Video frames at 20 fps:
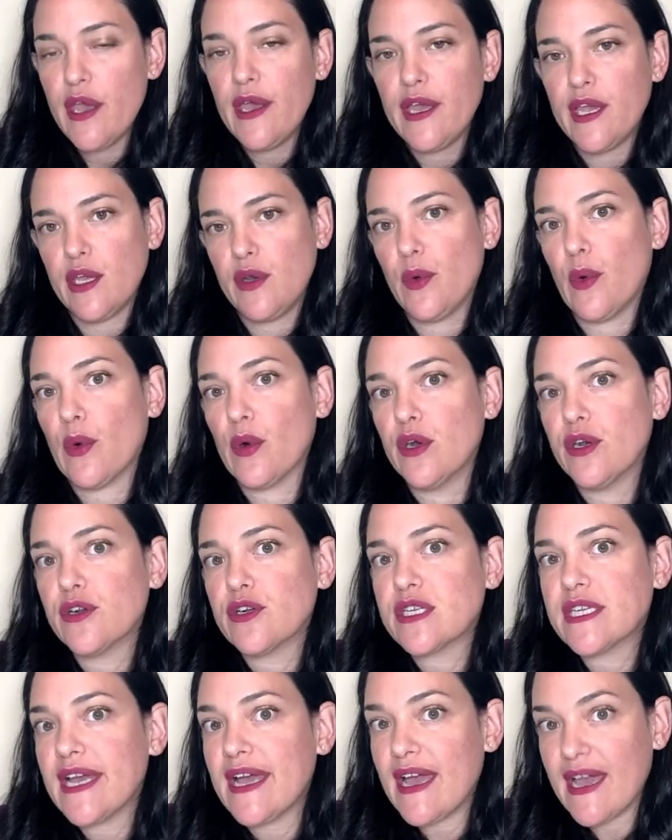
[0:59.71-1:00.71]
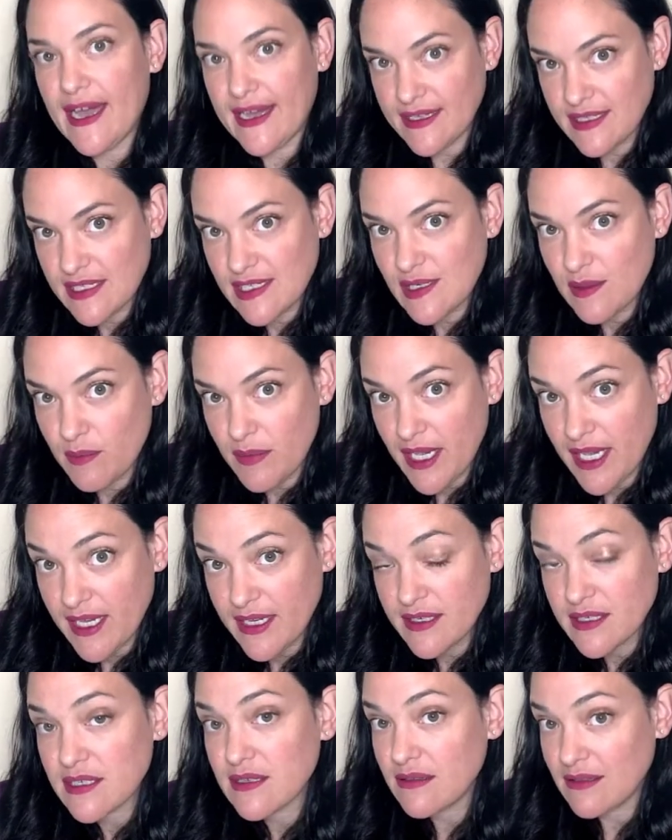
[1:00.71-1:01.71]
in order to
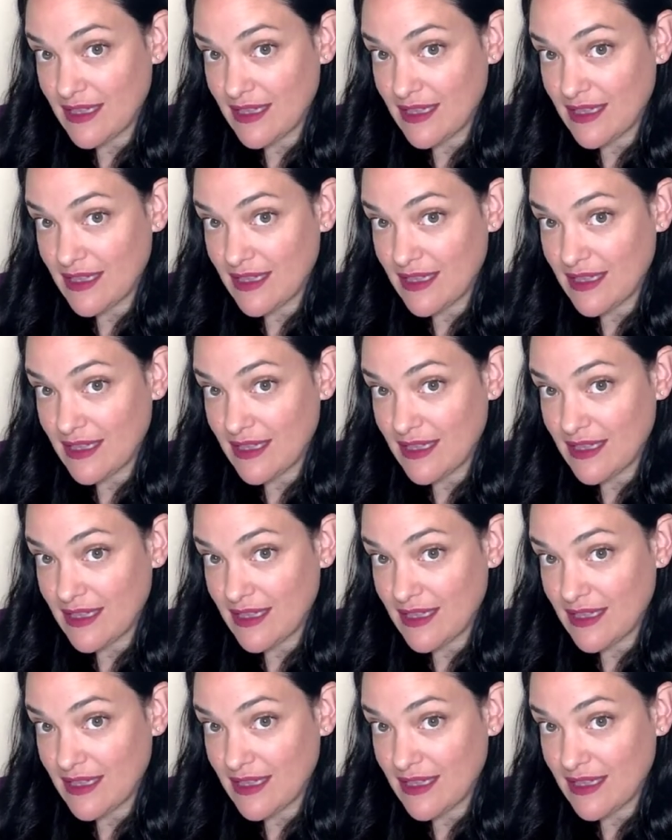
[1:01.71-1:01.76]
estimate,